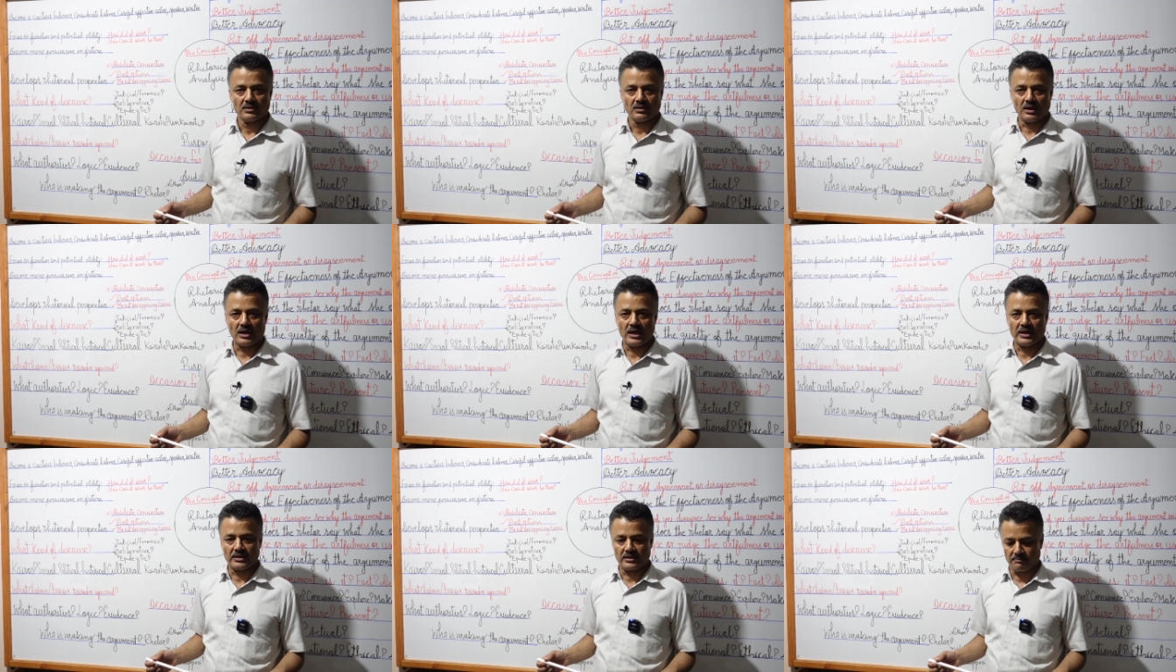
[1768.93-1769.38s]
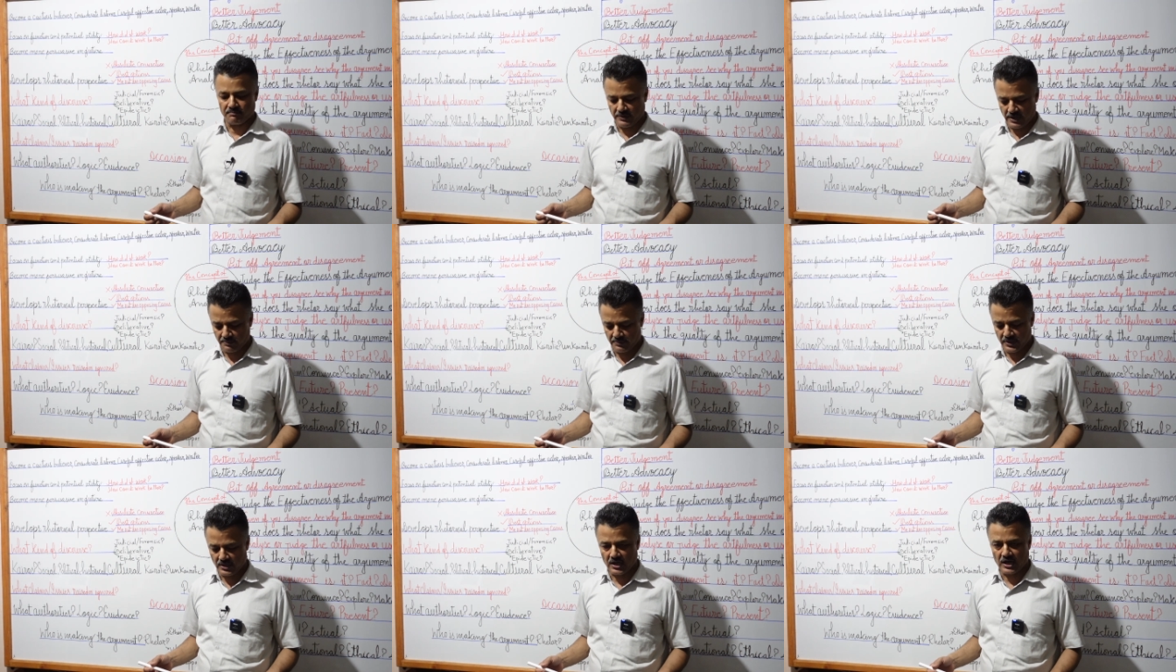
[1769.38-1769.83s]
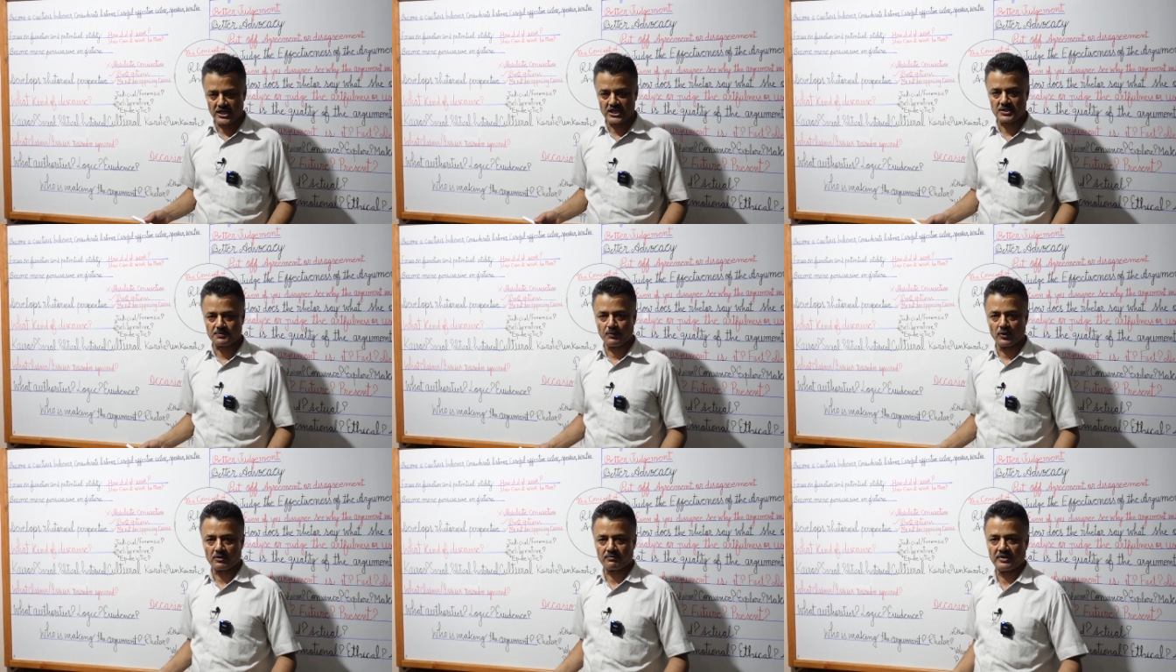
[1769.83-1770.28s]
Maybe I
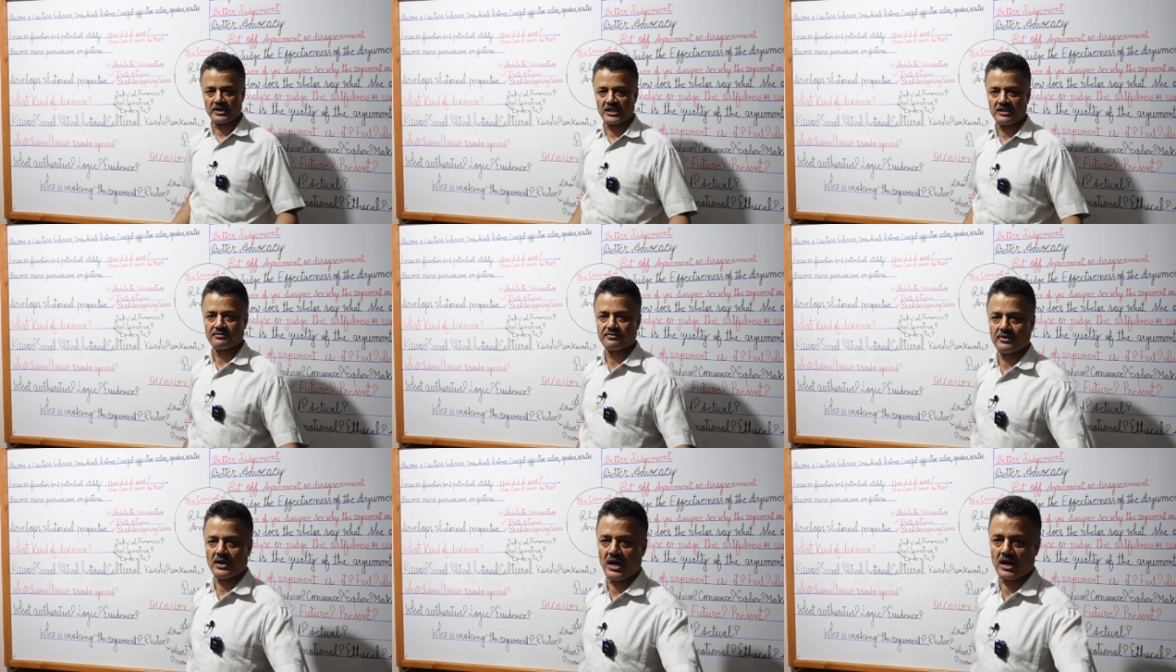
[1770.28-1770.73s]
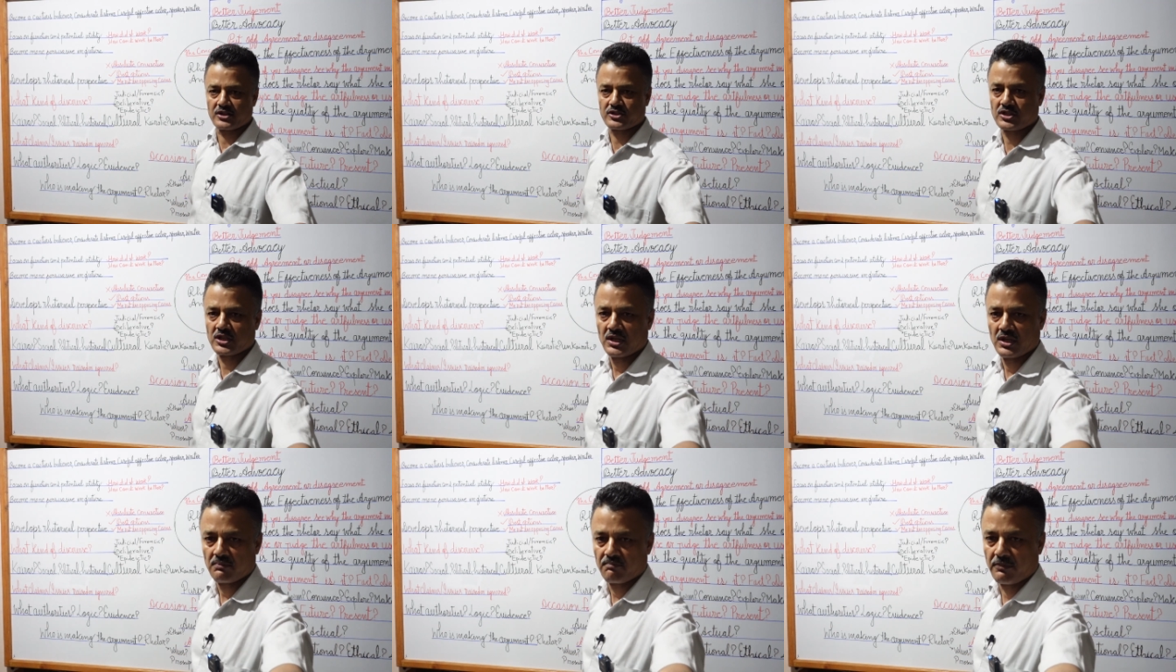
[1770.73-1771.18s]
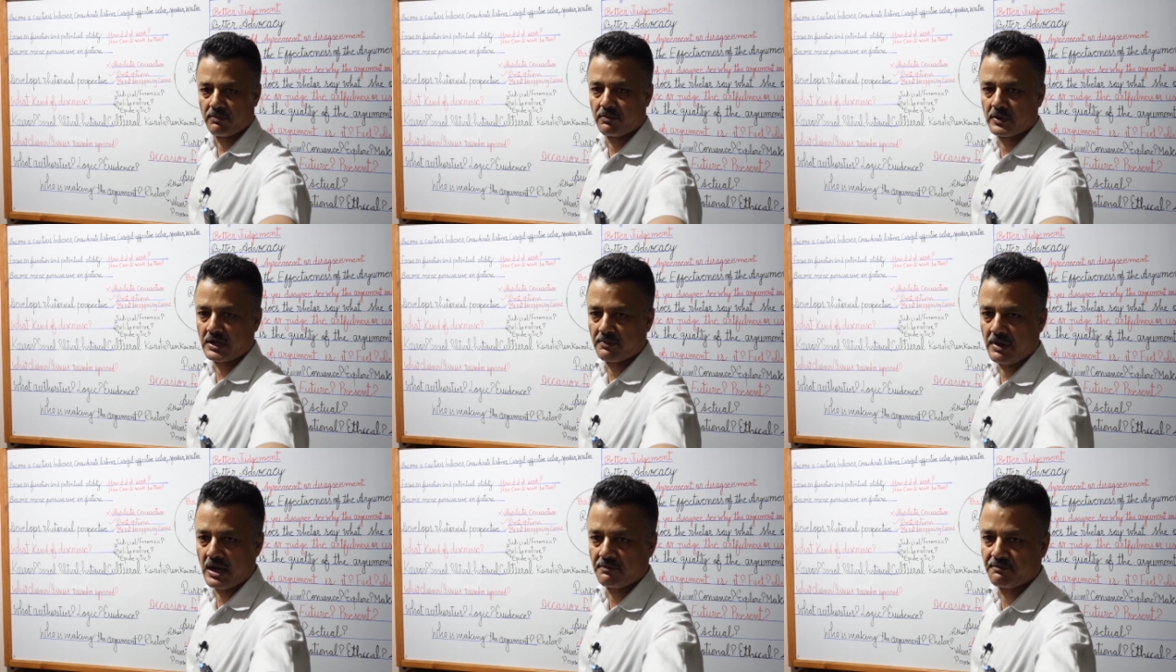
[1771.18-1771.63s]
spoke very fast,
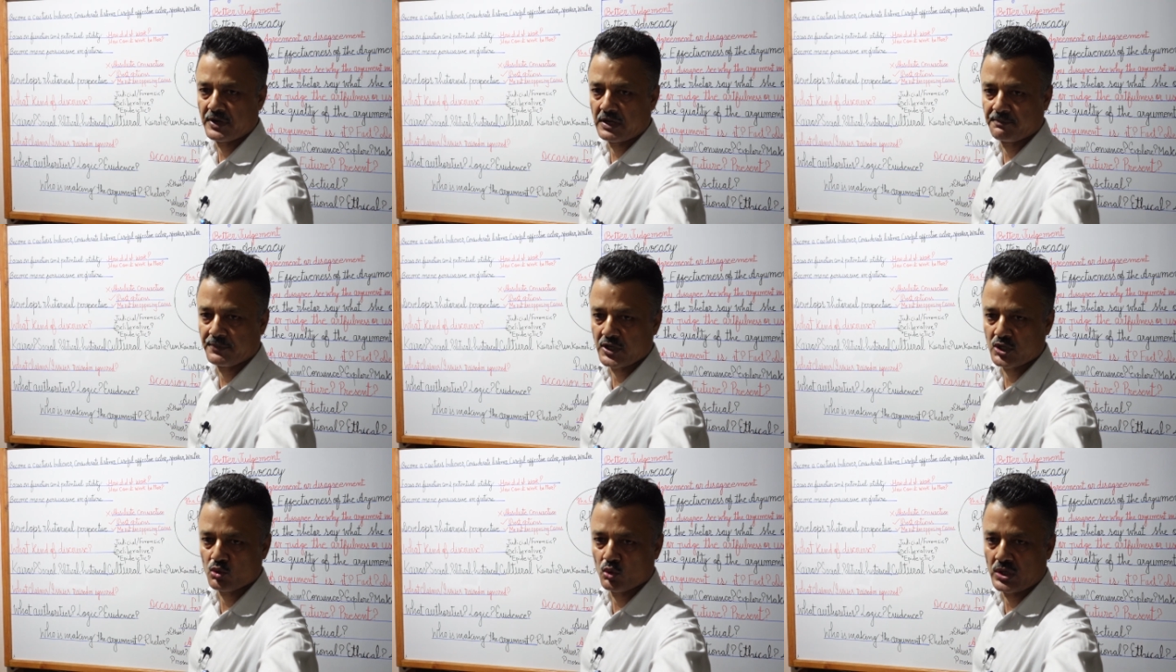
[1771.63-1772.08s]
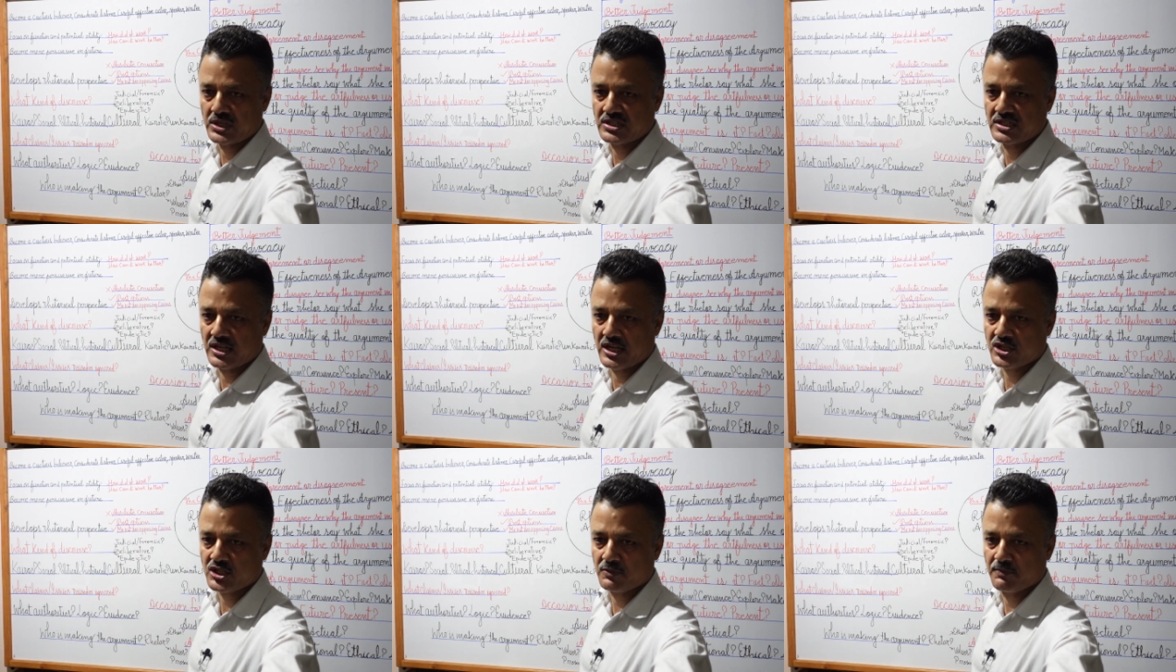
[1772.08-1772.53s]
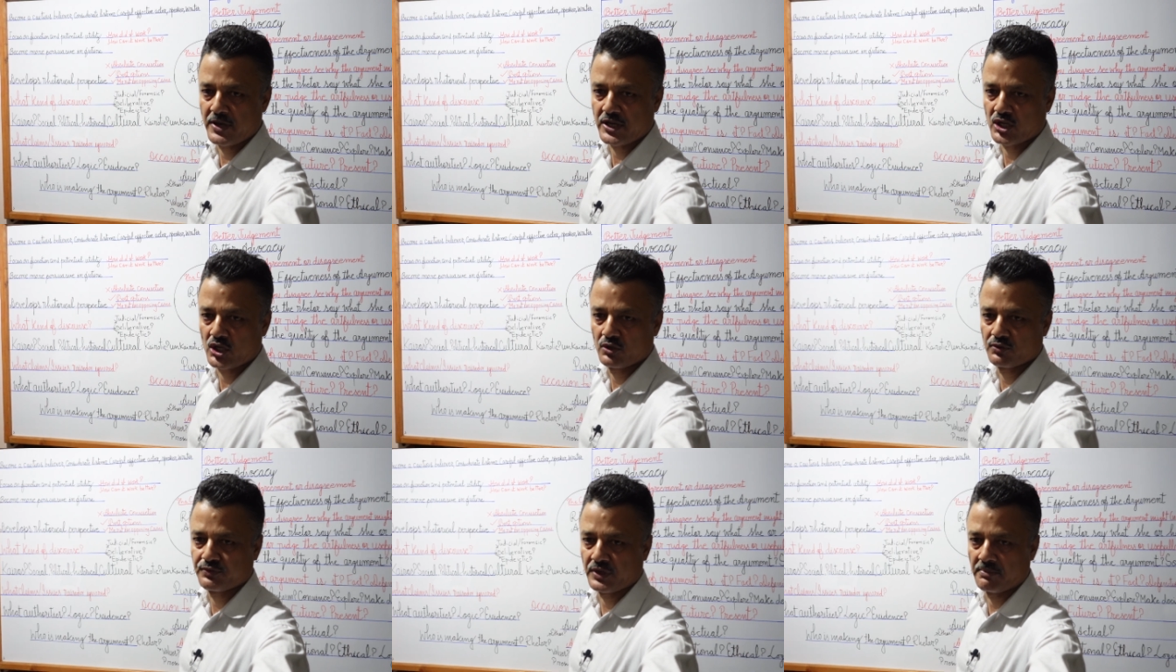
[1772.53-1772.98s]
but my purpose was just to
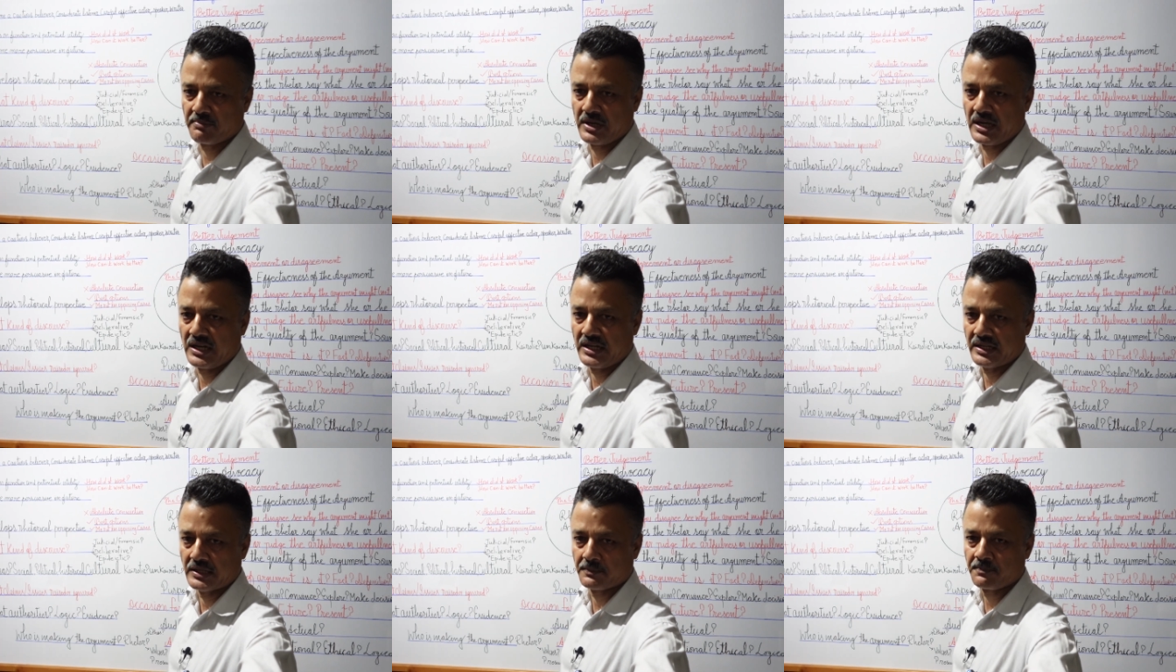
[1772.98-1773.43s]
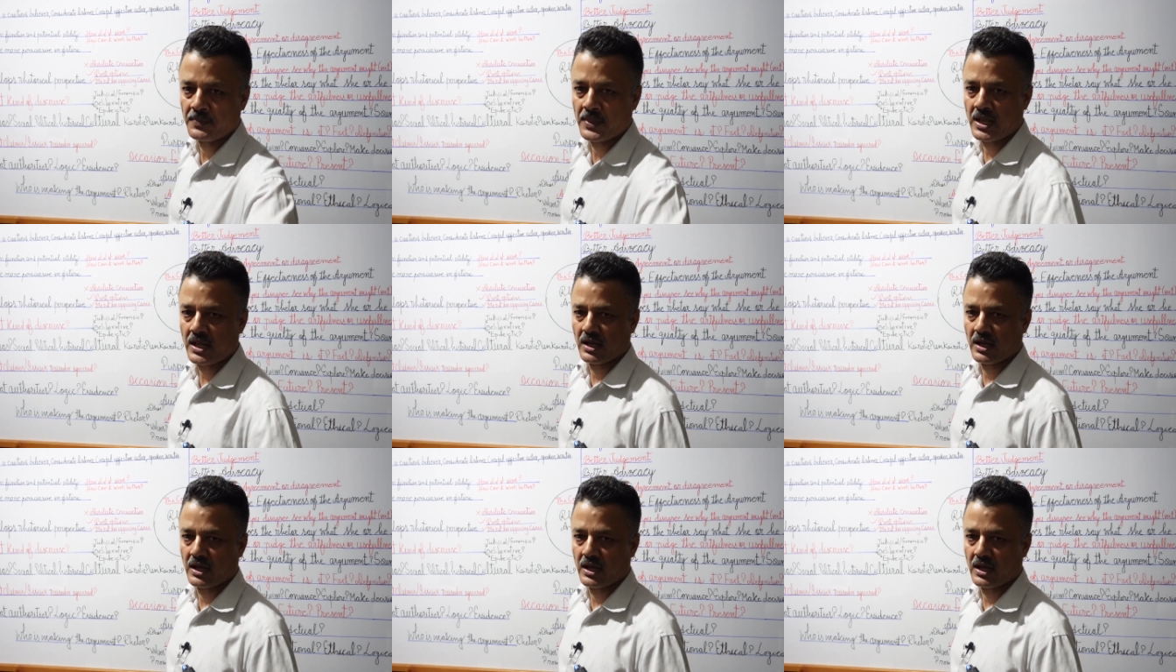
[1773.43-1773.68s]
make you familiar,